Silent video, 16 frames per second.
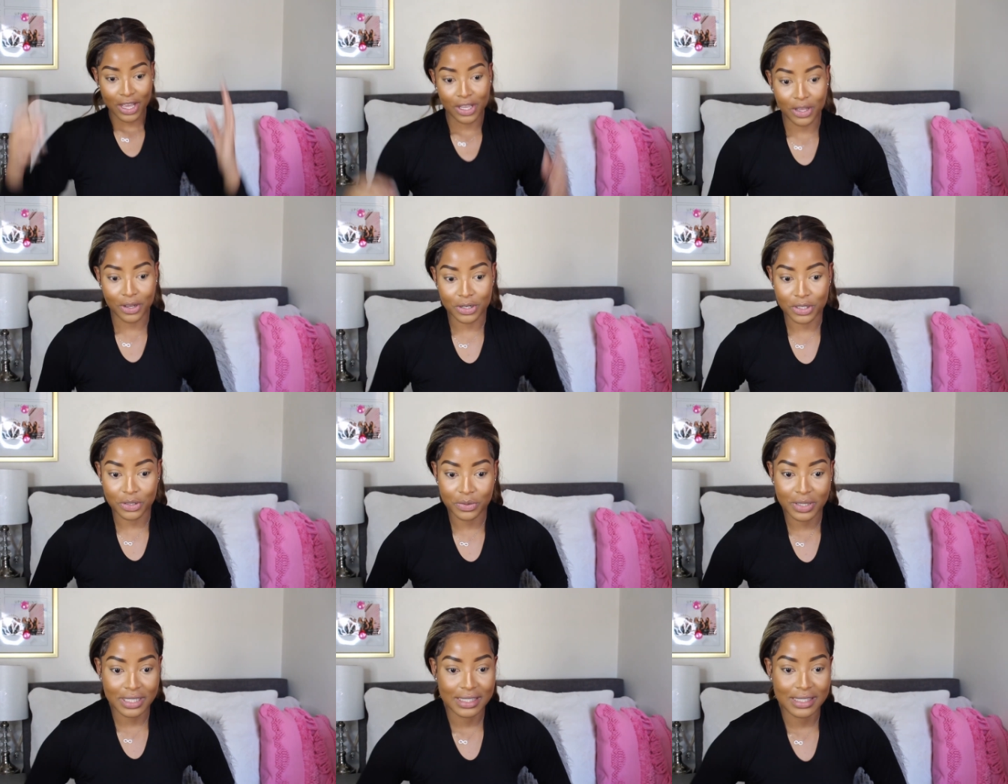you're
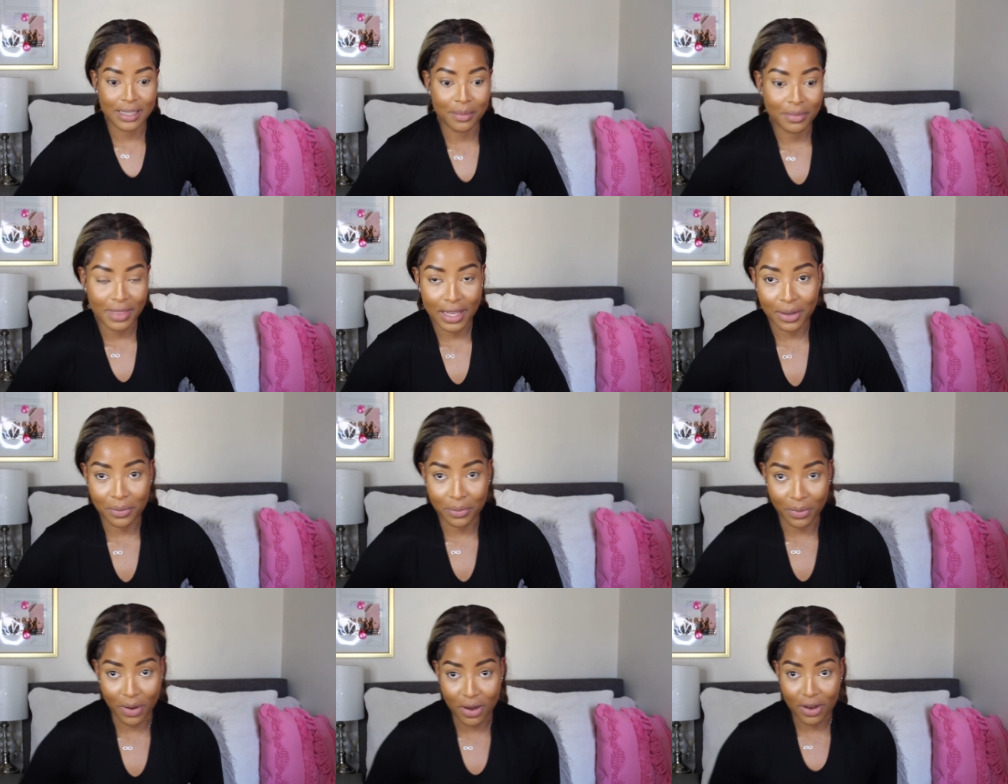doing
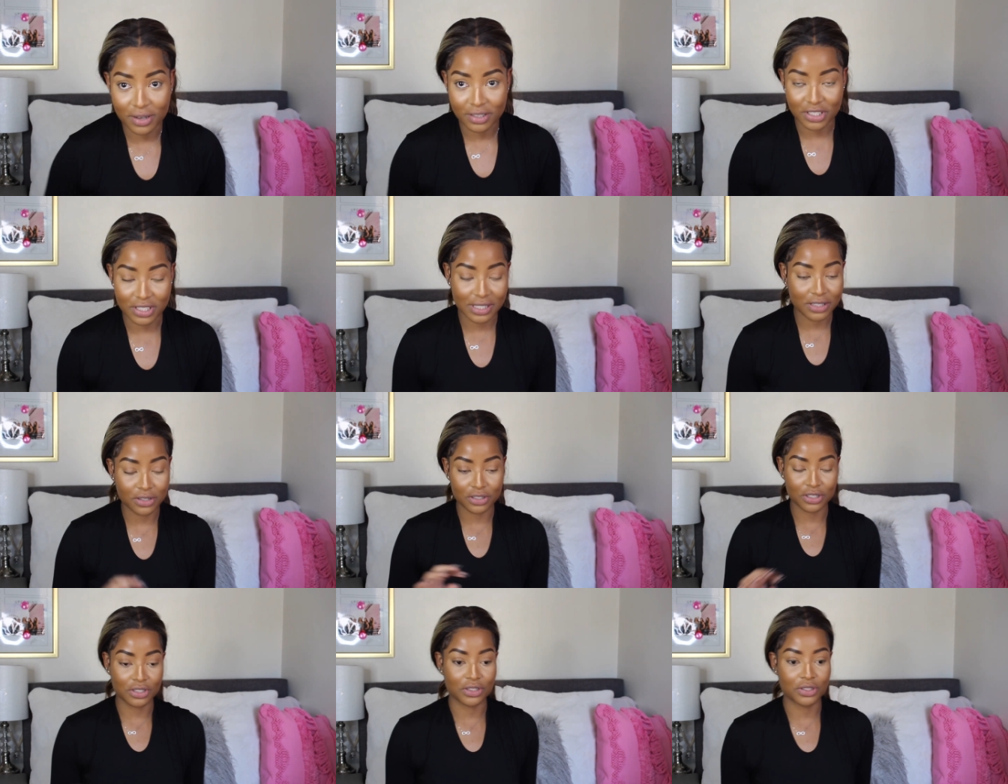something wrong just
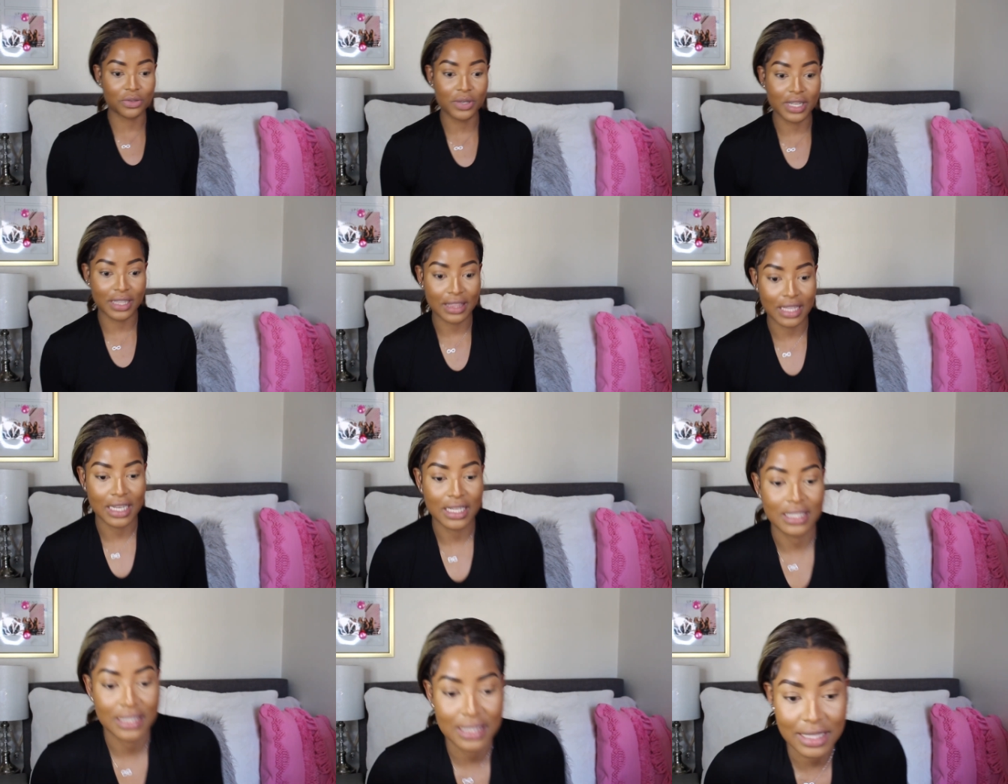because you're doing
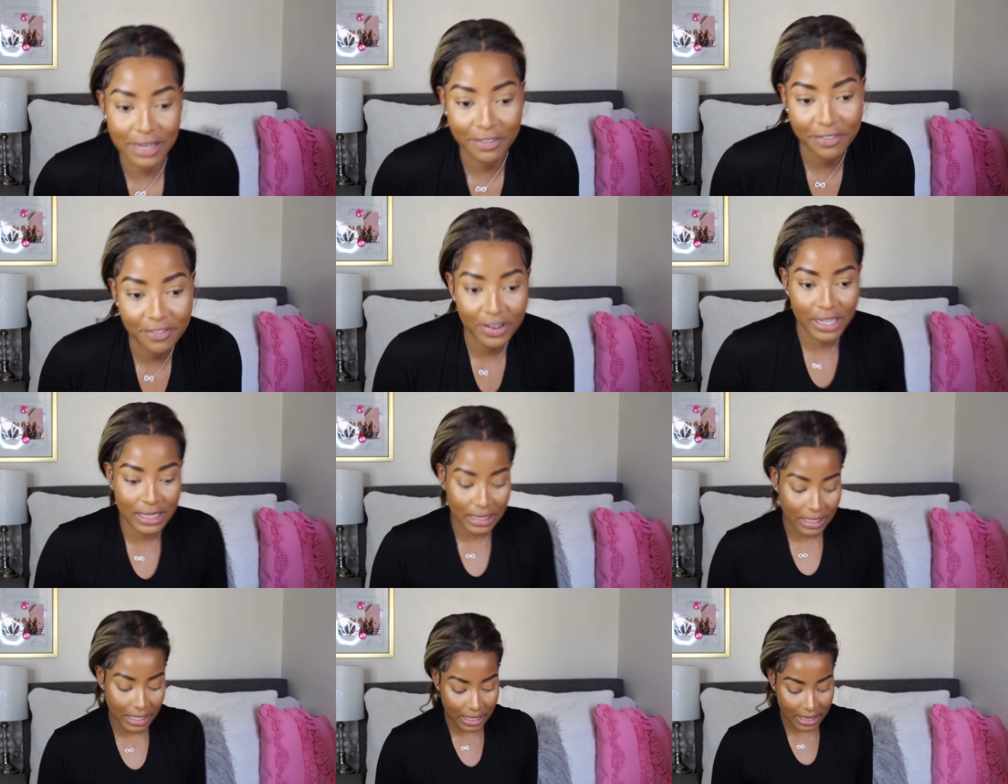things
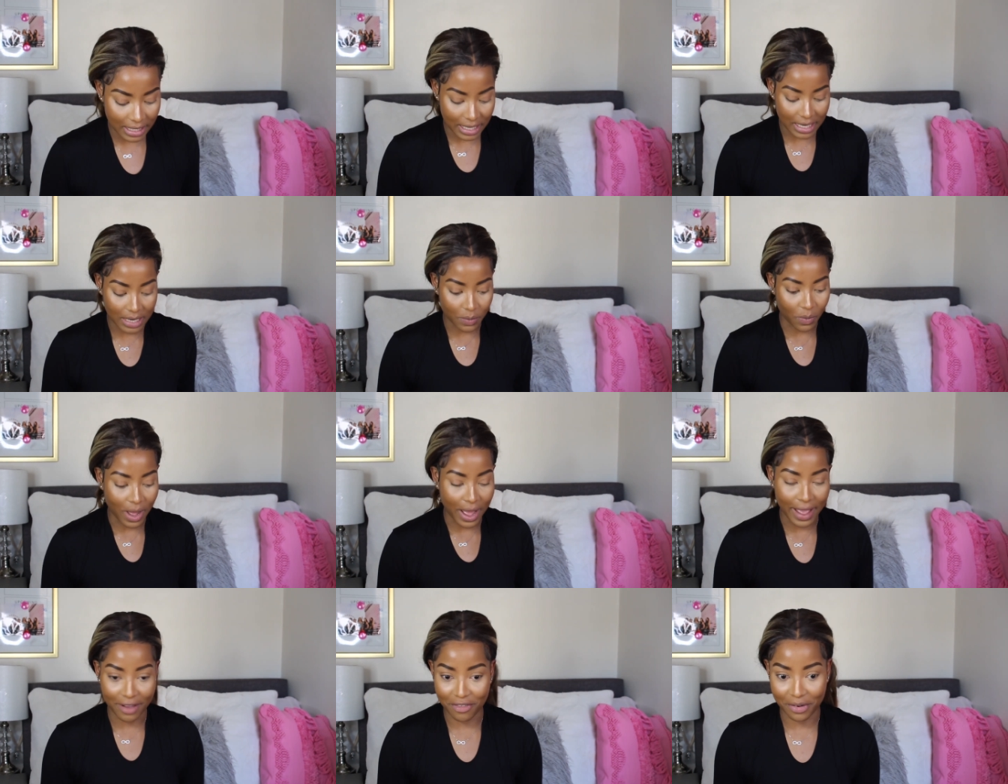differently than
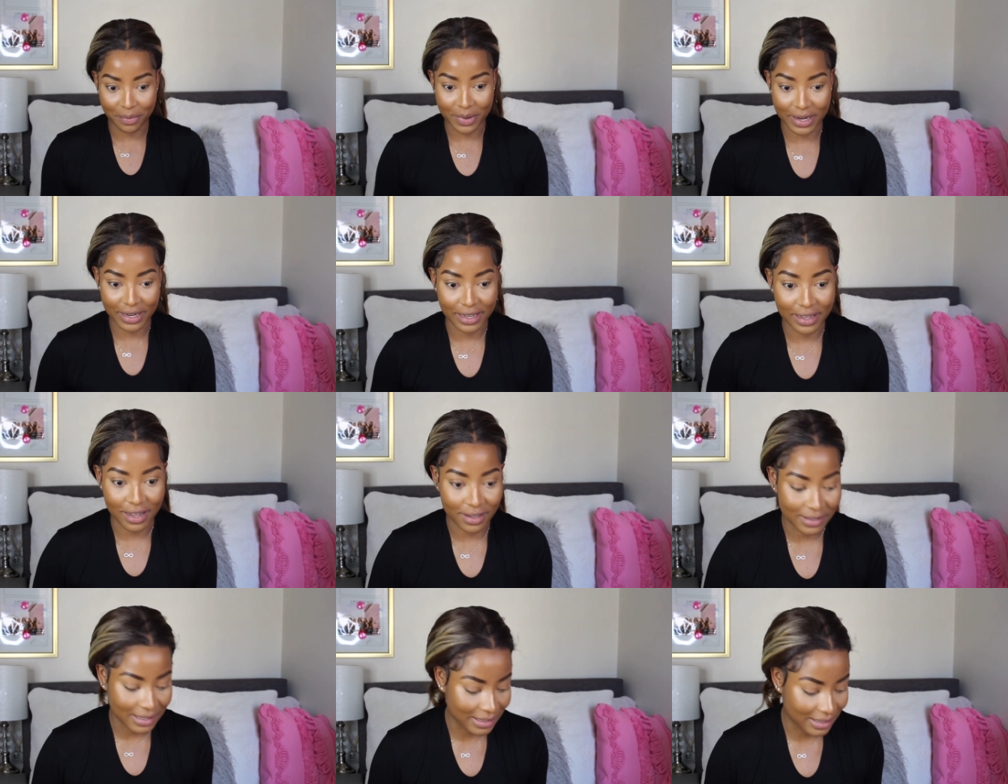what everybody
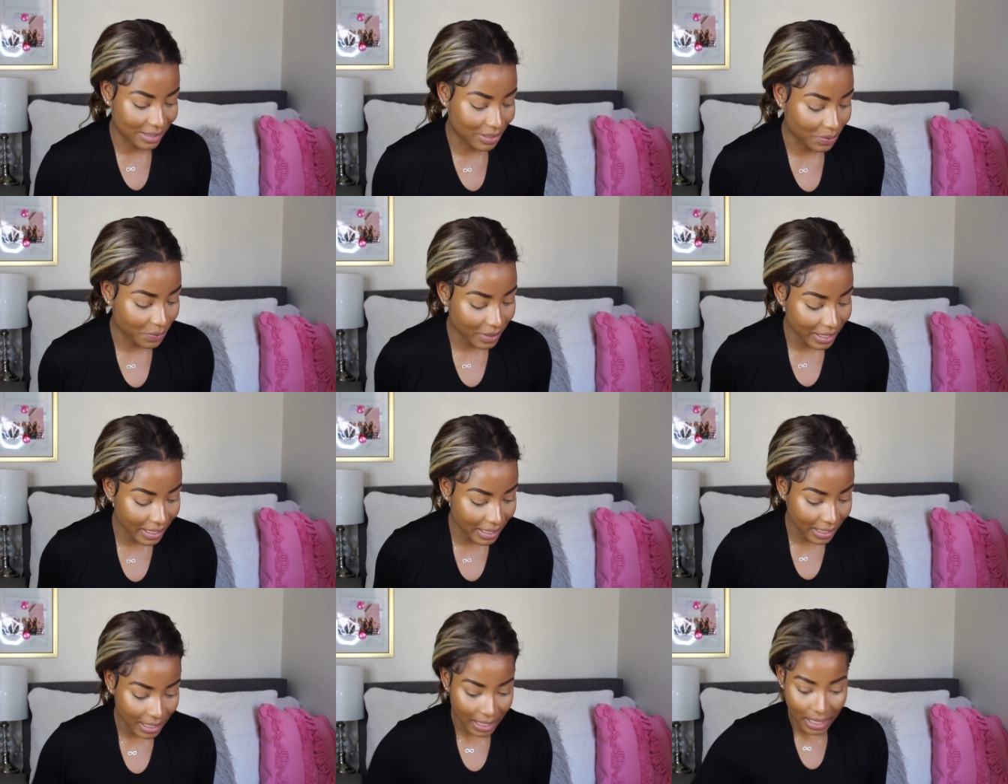else is
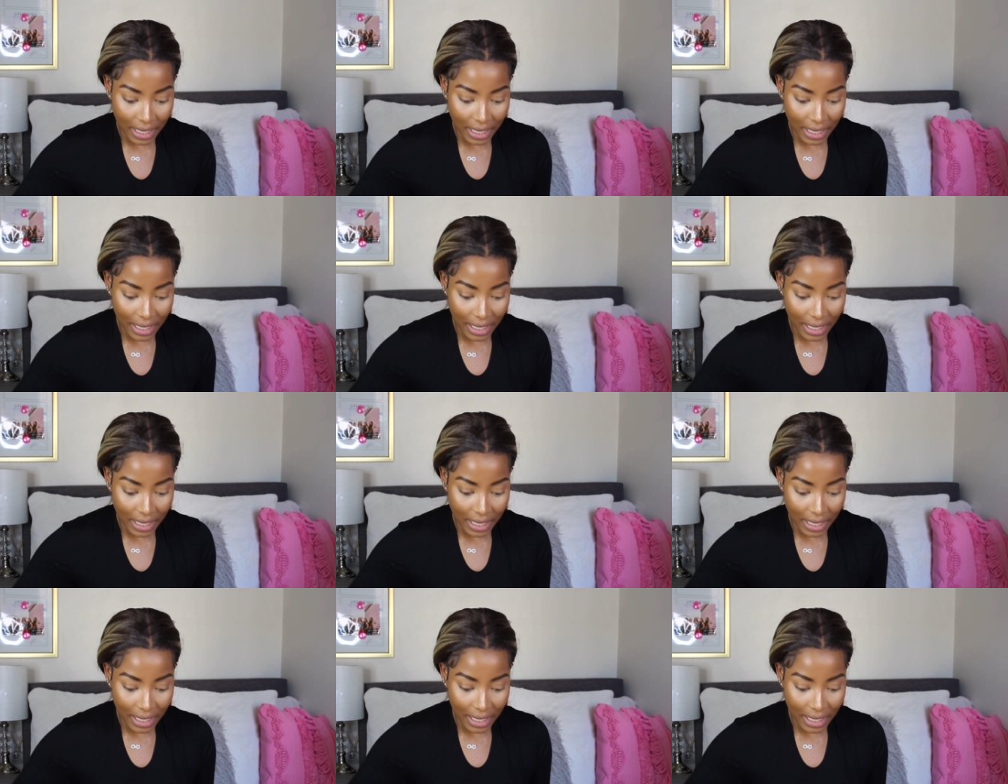doing.